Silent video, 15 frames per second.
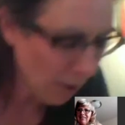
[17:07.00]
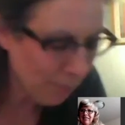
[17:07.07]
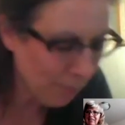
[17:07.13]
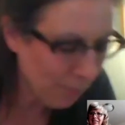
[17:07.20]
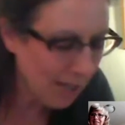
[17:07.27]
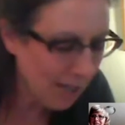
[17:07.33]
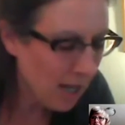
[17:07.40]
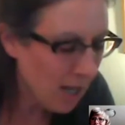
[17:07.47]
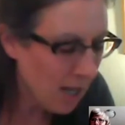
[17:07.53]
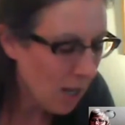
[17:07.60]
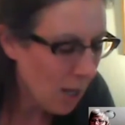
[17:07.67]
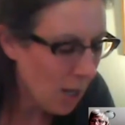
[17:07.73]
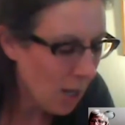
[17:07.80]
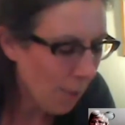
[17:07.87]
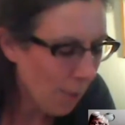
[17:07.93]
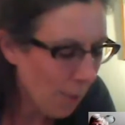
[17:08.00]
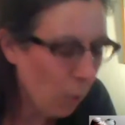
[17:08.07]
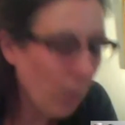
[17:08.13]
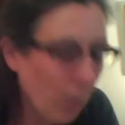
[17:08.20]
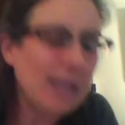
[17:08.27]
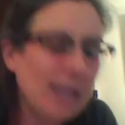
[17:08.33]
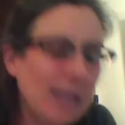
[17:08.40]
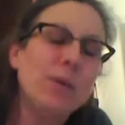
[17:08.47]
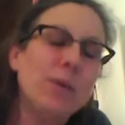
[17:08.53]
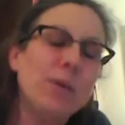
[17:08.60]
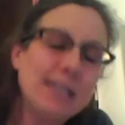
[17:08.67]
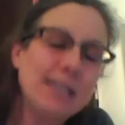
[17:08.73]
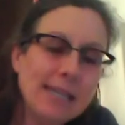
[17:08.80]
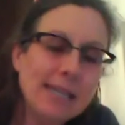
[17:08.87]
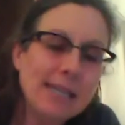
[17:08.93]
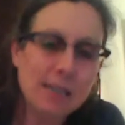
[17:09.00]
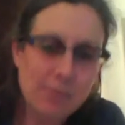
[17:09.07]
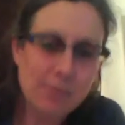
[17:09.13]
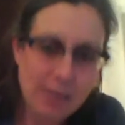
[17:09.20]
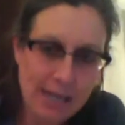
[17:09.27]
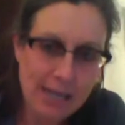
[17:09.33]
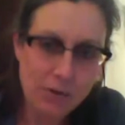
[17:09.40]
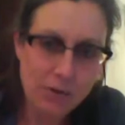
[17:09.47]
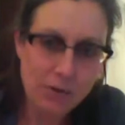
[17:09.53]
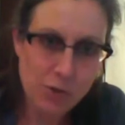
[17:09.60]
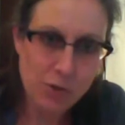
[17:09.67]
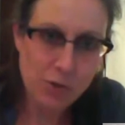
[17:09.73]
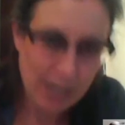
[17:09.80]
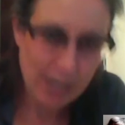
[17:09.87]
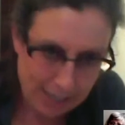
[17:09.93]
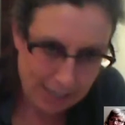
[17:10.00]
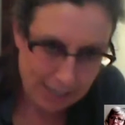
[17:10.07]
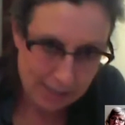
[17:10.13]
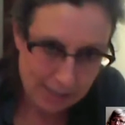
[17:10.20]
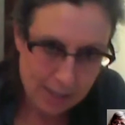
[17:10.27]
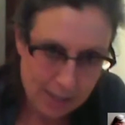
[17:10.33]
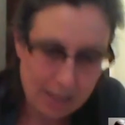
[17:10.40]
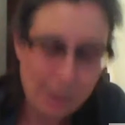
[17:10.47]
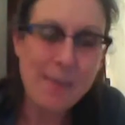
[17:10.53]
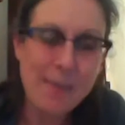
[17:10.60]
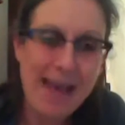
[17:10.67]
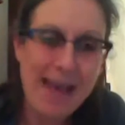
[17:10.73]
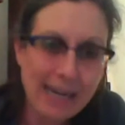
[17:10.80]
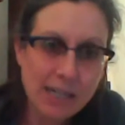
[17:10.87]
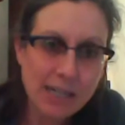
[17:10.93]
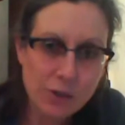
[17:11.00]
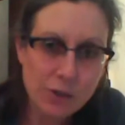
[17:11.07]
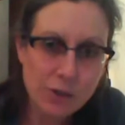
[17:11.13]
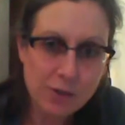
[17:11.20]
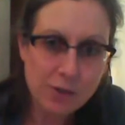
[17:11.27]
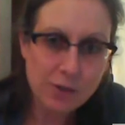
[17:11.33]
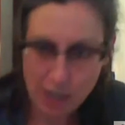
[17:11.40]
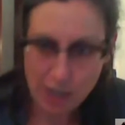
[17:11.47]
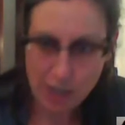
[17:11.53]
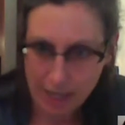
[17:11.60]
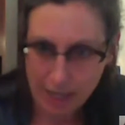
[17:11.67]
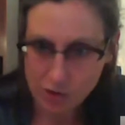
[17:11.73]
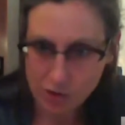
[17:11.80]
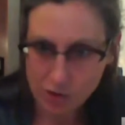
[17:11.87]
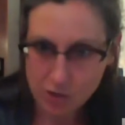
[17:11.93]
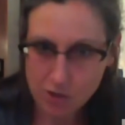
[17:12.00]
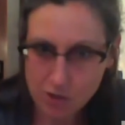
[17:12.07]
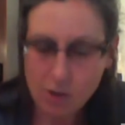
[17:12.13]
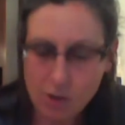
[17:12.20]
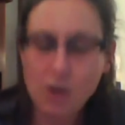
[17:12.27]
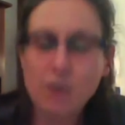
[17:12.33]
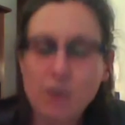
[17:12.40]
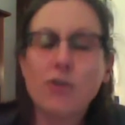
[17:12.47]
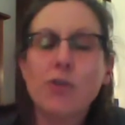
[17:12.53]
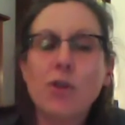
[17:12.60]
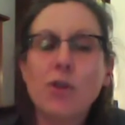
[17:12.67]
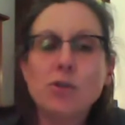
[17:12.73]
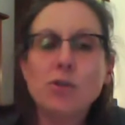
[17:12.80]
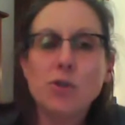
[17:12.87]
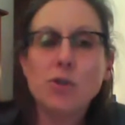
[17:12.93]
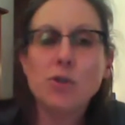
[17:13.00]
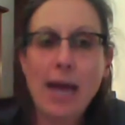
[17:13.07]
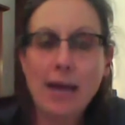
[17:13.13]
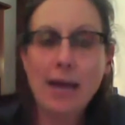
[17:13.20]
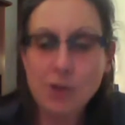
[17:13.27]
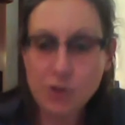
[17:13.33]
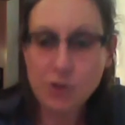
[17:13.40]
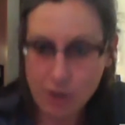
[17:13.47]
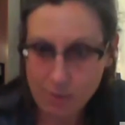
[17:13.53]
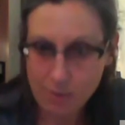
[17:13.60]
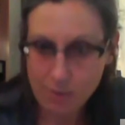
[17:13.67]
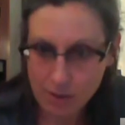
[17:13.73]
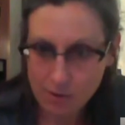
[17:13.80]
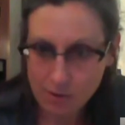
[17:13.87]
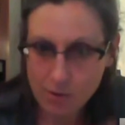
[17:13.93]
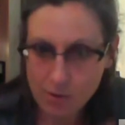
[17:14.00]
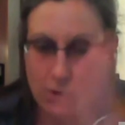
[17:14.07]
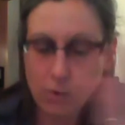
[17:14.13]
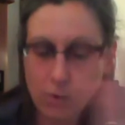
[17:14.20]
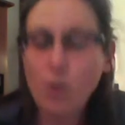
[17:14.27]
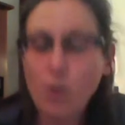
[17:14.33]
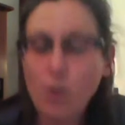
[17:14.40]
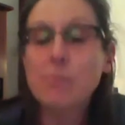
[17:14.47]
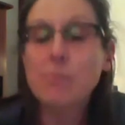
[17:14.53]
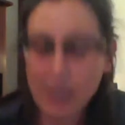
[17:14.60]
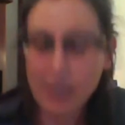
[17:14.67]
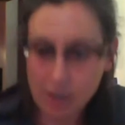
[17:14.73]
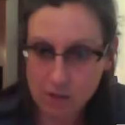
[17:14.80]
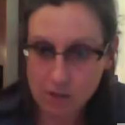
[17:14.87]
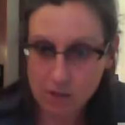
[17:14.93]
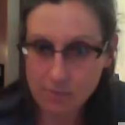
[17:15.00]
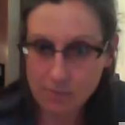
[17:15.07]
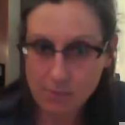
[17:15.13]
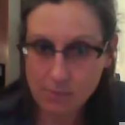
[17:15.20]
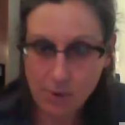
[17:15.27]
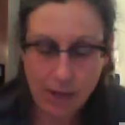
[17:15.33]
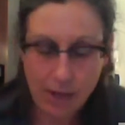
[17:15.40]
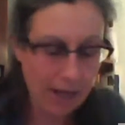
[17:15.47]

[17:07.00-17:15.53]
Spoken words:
But what it does come down to is the magnitude of change for those who had the treatment was bigger. Okay,